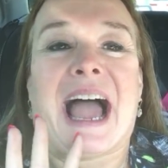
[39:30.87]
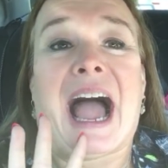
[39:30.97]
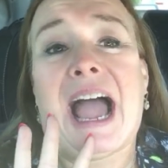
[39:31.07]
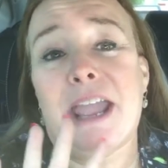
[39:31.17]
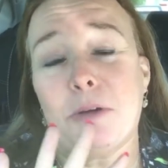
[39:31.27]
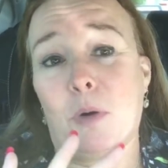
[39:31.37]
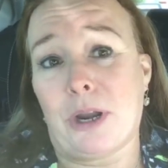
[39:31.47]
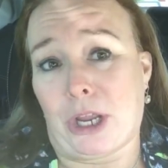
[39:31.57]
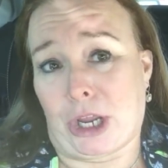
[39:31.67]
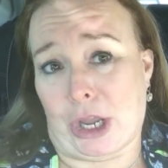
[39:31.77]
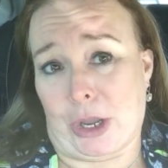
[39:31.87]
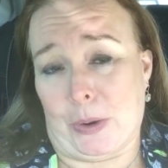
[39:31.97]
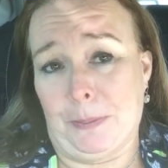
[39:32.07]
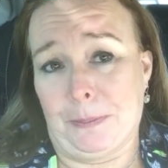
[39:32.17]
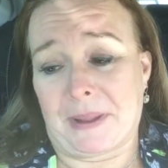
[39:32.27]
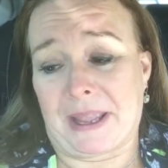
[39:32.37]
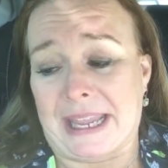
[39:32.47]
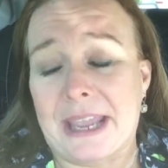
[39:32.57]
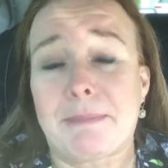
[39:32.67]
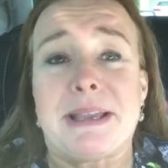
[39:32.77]
I am going to go
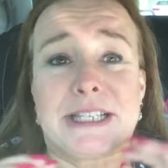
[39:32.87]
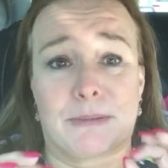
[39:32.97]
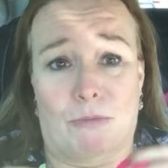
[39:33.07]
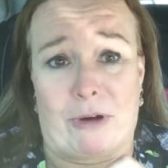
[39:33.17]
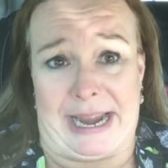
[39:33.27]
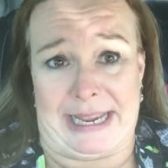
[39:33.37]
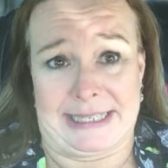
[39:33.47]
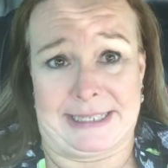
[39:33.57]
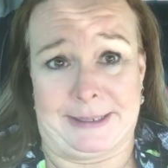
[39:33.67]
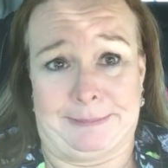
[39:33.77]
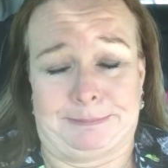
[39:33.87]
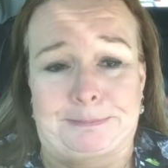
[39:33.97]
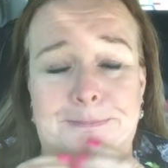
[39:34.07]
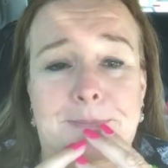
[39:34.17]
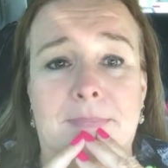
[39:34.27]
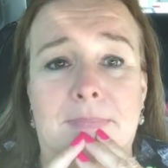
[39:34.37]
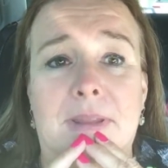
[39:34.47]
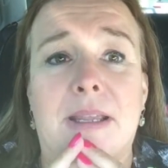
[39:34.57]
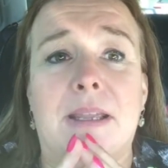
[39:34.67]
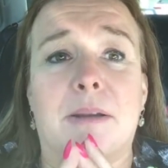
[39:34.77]
and get me some rest,
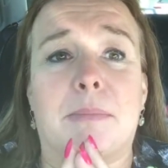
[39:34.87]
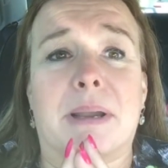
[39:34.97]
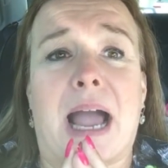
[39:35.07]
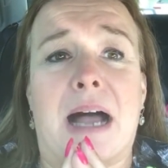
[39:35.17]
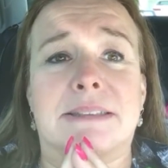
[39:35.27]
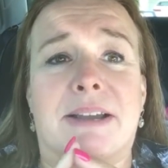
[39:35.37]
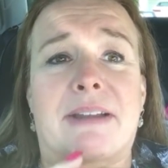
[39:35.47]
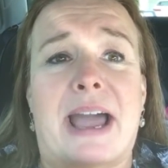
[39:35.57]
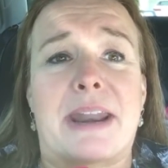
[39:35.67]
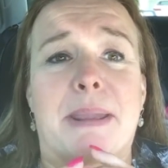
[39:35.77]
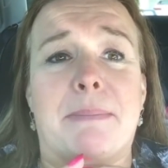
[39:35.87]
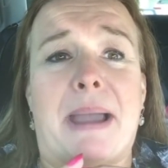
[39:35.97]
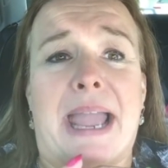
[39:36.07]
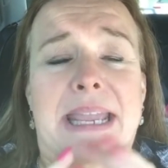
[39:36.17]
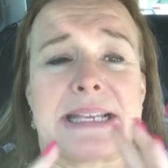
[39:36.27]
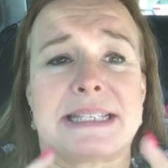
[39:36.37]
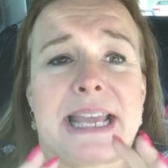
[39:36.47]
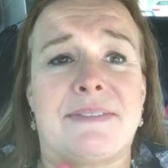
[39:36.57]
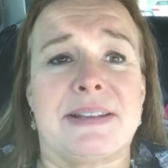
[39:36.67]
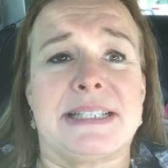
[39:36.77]
because I've got to be back at
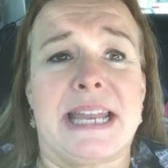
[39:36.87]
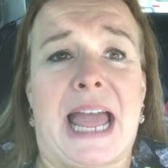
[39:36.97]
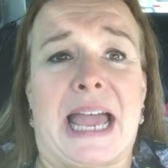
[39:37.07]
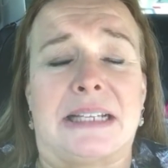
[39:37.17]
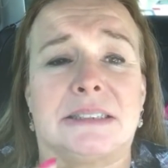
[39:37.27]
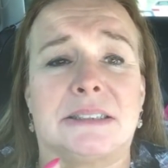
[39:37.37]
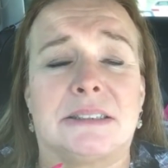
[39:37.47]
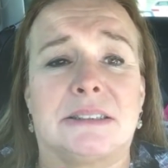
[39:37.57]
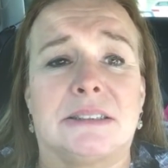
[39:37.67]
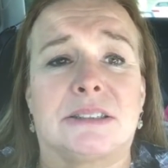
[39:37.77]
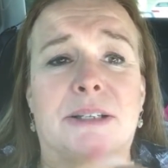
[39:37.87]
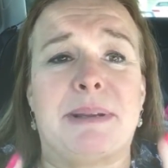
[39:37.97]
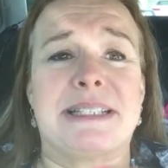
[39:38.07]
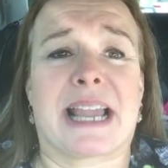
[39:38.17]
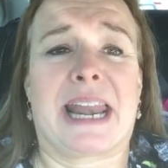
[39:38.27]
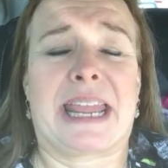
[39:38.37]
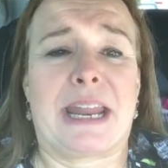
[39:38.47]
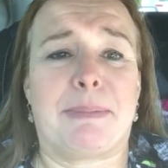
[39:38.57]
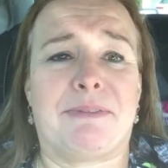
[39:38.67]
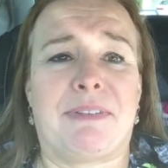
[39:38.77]
7 tonight. So it means I got to
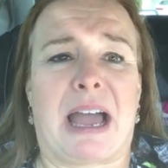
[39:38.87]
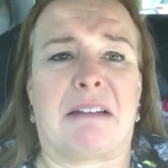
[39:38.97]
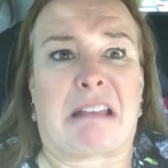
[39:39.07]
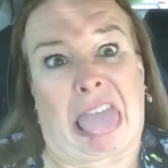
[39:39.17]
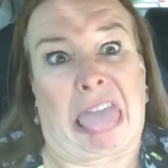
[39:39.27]
get up at 5.